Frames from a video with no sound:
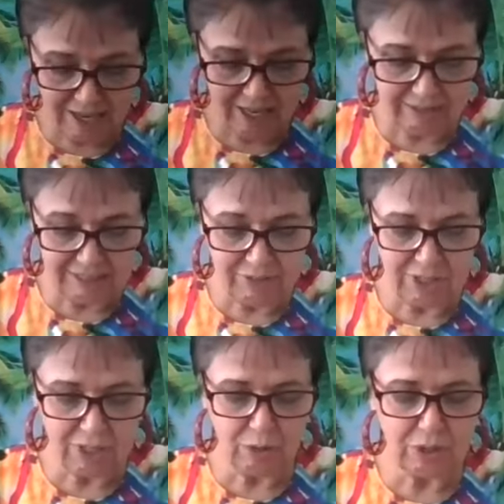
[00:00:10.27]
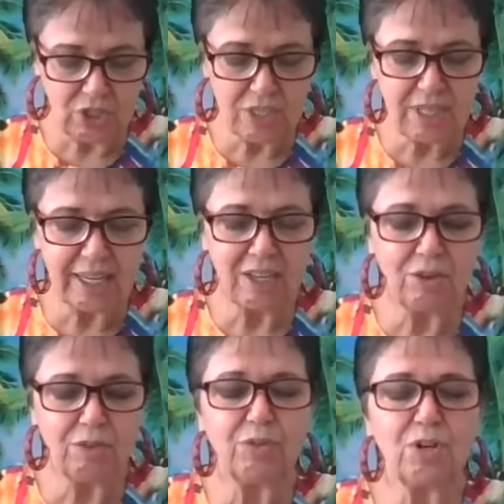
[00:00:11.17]
Heavenly Father, we just thank
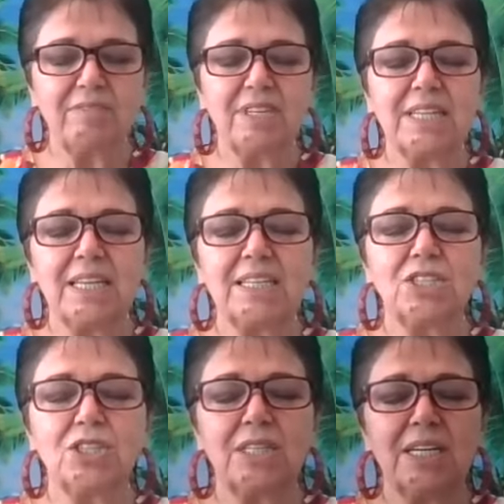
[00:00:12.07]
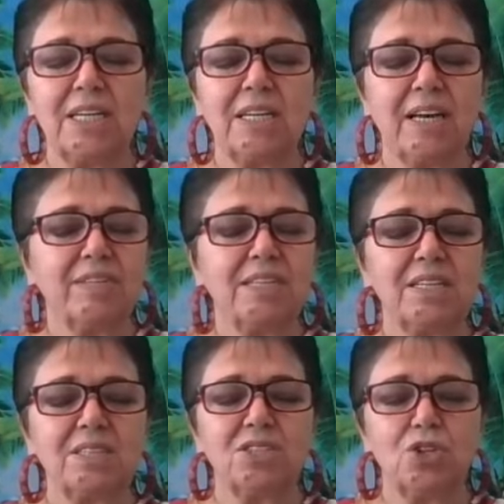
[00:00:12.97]
you for everything today,
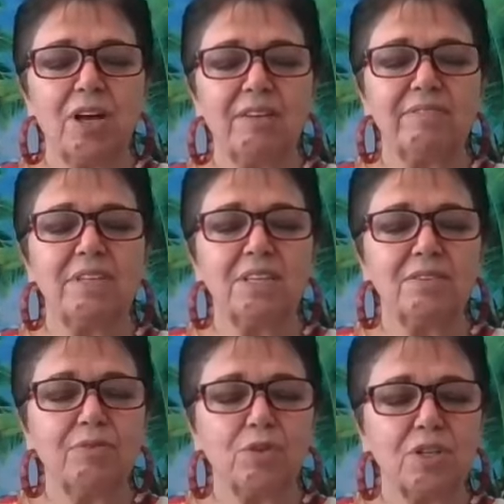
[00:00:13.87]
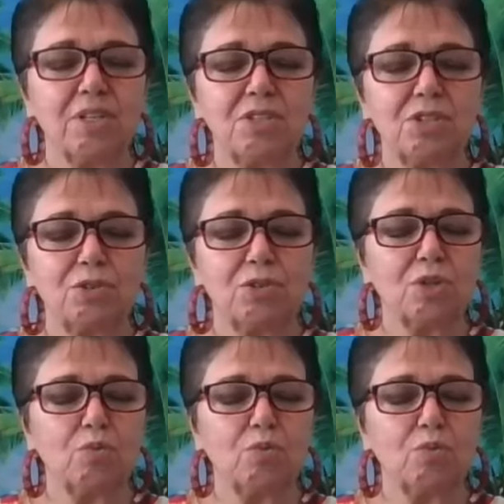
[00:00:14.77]
everything that you have done for us, Lord.